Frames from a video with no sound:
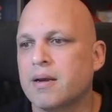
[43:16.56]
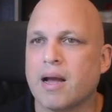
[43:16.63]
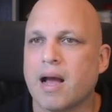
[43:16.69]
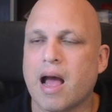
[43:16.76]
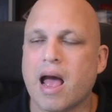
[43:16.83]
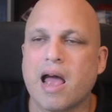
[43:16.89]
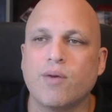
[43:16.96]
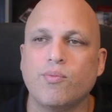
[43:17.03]

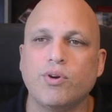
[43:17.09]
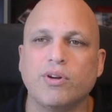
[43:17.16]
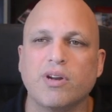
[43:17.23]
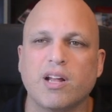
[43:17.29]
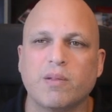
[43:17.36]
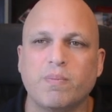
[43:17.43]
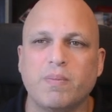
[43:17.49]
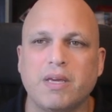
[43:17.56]
I will
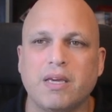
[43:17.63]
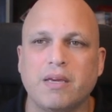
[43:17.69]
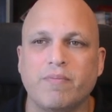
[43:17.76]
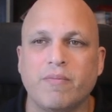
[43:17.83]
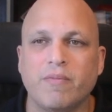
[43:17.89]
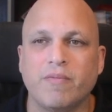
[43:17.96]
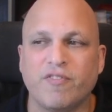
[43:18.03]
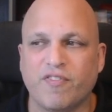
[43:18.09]
not be
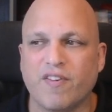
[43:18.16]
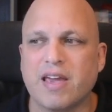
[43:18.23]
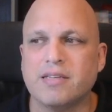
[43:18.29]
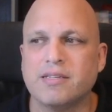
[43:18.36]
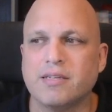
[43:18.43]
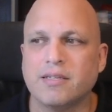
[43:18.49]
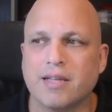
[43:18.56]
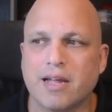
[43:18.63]

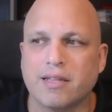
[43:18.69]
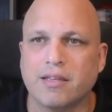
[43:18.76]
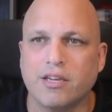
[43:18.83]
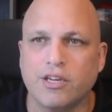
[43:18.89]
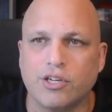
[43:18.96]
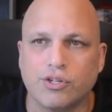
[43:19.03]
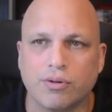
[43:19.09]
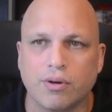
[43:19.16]
facing that
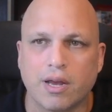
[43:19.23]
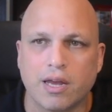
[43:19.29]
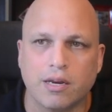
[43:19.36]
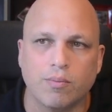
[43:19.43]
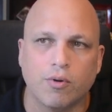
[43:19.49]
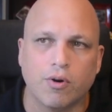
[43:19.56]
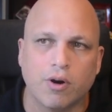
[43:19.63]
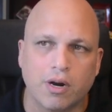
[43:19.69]
issue
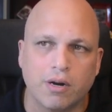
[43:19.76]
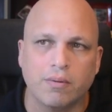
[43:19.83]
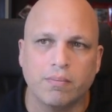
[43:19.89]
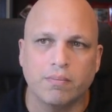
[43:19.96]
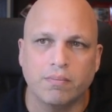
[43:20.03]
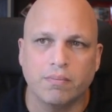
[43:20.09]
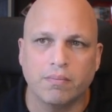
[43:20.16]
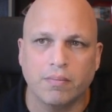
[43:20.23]
anymore
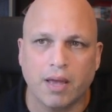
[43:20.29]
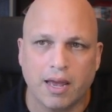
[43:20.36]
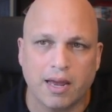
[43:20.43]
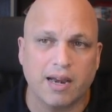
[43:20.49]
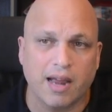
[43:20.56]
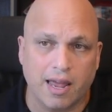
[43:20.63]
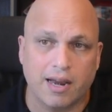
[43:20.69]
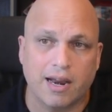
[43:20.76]

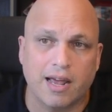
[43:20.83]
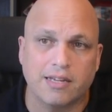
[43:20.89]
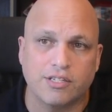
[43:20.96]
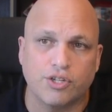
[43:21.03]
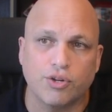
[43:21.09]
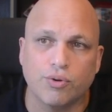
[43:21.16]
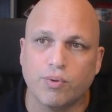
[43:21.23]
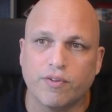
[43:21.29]
and I
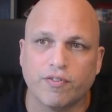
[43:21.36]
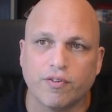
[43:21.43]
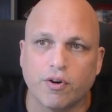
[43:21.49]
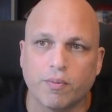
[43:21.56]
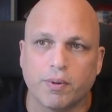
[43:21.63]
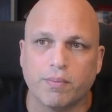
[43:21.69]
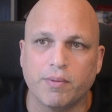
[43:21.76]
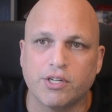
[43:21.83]
still with no
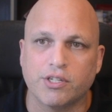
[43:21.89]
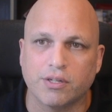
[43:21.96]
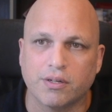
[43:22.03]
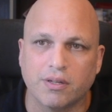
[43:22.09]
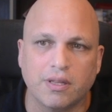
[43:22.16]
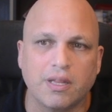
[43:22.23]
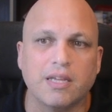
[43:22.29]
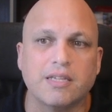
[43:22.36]
permission.
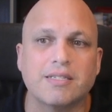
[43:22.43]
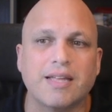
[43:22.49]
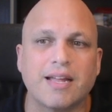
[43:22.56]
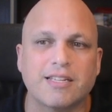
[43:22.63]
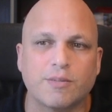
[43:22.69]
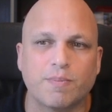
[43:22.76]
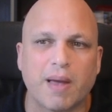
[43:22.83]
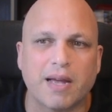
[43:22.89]
This is the
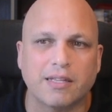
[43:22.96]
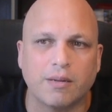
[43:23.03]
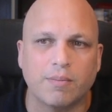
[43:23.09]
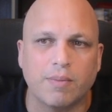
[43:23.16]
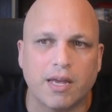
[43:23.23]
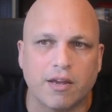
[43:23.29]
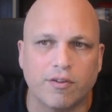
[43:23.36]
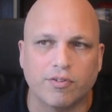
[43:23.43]
expected
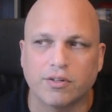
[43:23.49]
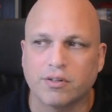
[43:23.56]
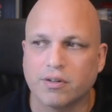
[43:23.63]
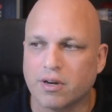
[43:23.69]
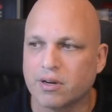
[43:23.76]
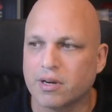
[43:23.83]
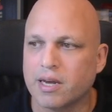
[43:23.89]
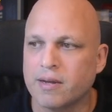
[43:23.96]
behavior,
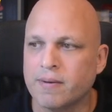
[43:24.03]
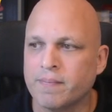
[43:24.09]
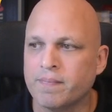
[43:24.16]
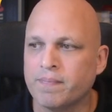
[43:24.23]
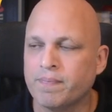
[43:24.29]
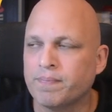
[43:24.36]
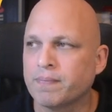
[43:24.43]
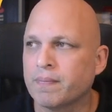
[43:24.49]
okay?
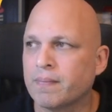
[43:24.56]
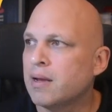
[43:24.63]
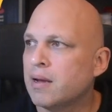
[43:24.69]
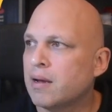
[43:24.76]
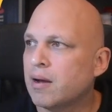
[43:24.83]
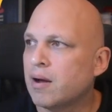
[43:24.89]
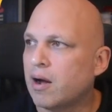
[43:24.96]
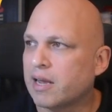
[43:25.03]

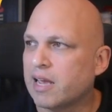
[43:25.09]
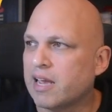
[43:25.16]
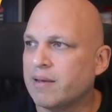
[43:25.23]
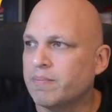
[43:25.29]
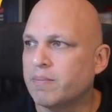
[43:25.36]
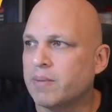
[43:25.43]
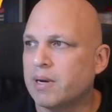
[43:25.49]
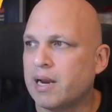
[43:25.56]
Okay,
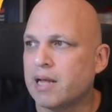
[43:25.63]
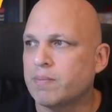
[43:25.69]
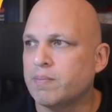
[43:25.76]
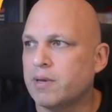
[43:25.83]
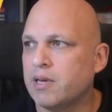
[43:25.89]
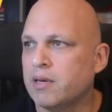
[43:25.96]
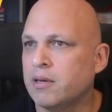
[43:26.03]
but let me